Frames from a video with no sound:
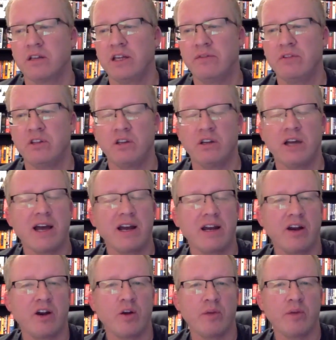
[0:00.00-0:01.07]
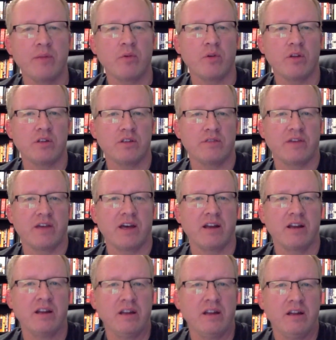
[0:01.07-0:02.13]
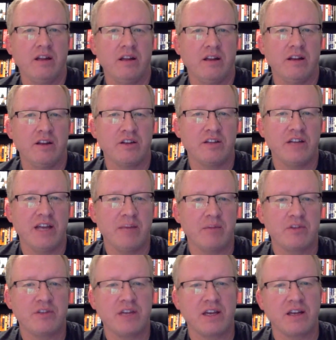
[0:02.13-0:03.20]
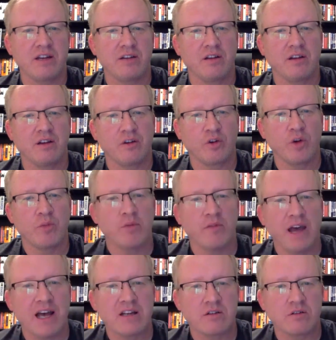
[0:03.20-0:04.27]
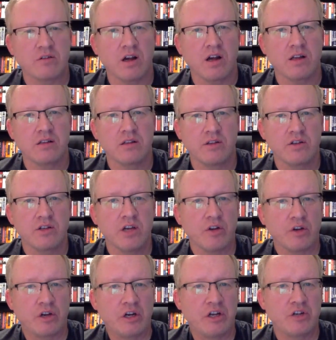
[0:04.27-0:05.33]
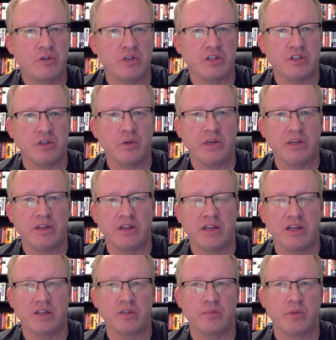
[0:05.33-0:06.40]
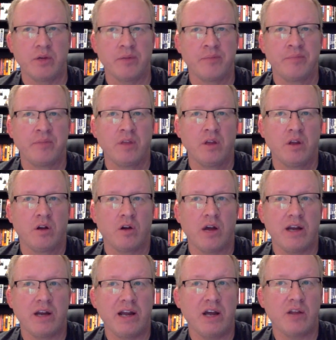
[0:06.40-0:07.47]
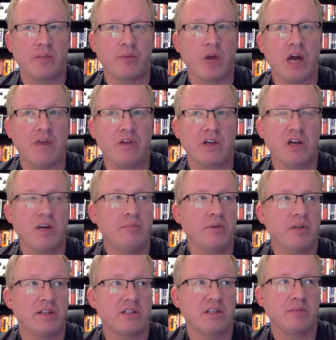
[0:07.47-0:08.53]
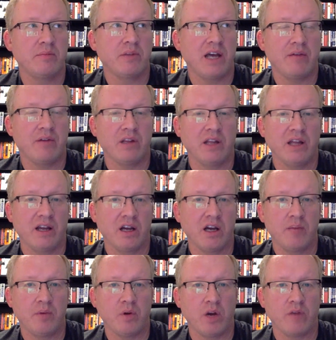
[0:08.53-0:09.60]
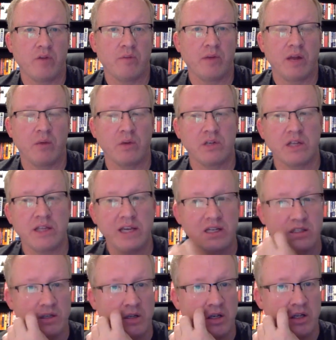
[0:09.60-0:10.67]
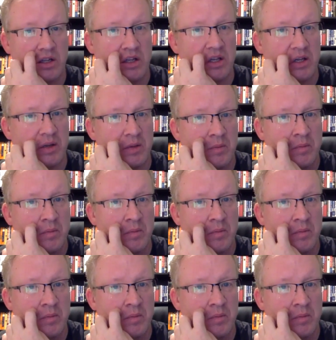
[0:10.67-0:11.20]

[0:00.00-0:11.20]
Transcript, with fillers: Even the United Arab Emirates have got just named a second uh, group of astronauts. So there's other countries doing things, but right now the private companies seem to have a leg up on everybody, which I think is a good thing.